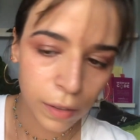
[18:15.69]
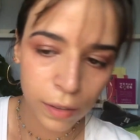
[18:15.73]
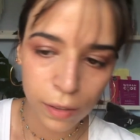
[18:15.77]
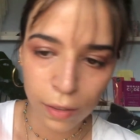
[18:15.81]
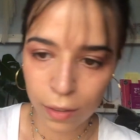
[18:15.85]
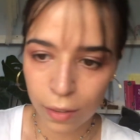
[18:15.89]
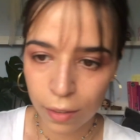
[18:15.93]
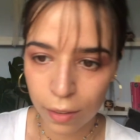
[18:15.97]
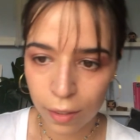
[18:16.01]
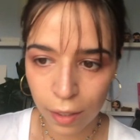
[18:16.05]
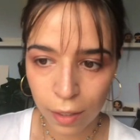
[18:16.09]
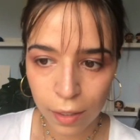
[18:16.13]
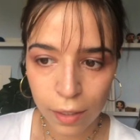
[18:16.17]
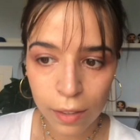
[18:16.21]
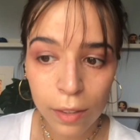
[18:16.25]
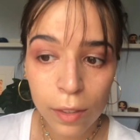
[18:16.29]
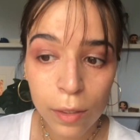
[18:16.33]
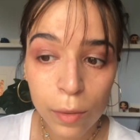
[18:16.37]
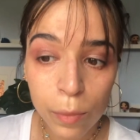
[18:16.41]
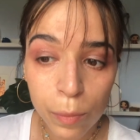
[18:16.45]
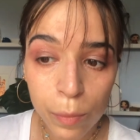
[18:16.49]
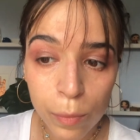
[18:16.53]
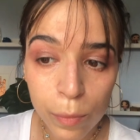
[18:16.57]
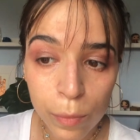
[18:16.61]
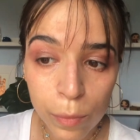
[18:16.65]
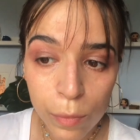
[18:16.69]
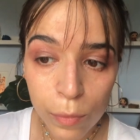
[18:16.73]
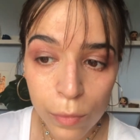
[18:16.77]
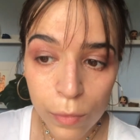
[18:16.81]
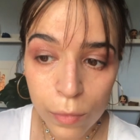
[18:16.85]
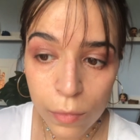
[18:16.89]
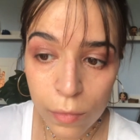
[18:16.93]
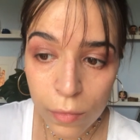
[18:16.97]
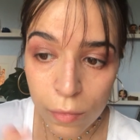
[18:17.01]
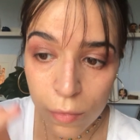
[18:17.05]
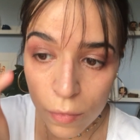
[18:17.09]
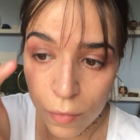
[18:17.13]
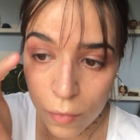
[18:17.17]
See, it's
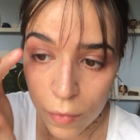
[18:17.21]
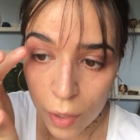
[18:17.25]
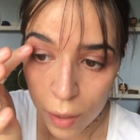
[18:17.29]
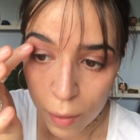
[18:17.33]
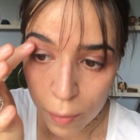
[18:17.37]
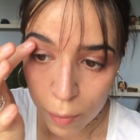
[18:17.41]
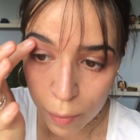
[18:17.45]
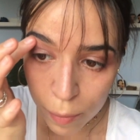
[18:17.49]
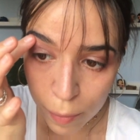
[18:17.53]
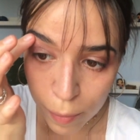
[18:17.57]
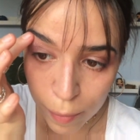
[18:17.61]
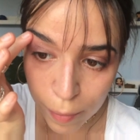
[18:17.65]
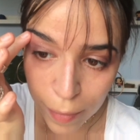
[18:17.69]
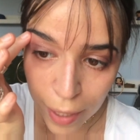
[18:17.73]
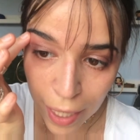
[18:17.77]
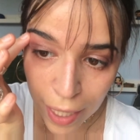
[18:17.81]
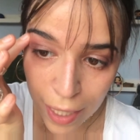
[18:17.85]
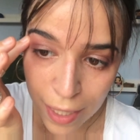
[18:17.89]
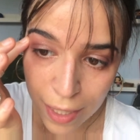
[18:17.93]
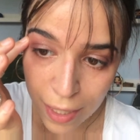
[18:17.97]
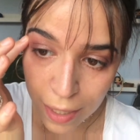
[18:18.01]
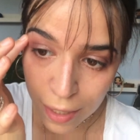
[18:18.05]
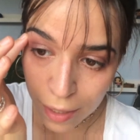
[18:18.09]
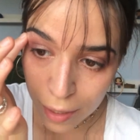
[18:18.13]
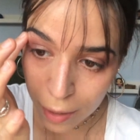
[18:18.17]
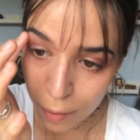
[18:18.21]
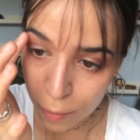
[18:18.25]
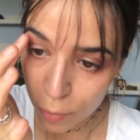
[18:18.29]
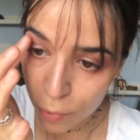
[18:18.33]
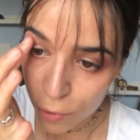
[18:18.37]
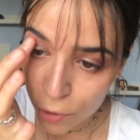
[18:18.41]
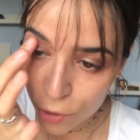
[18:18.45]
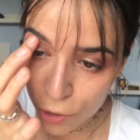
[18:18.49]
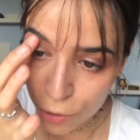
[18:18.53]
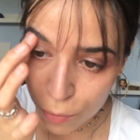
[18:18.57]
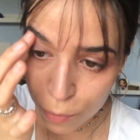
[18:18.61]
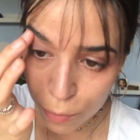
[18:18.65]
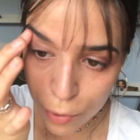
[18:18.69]
like basically
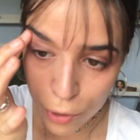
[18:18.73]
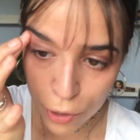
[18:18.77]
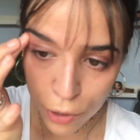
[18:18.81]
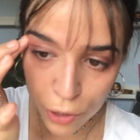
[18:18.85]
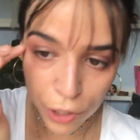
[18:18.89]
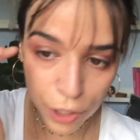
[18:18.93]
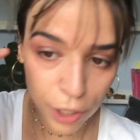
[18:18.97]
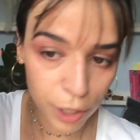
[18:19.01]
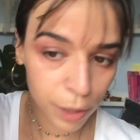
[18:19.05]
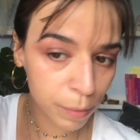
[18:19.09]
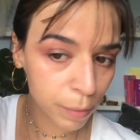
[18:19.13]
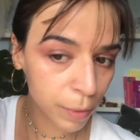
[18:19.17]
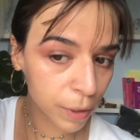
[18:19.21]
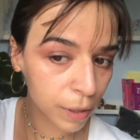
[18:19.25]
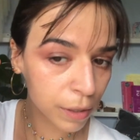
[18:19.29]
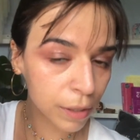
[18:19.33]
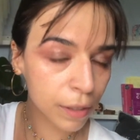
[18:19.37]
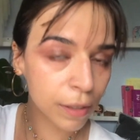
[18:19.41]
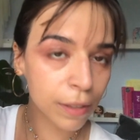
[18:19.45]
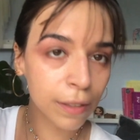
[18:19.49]
pure shimmer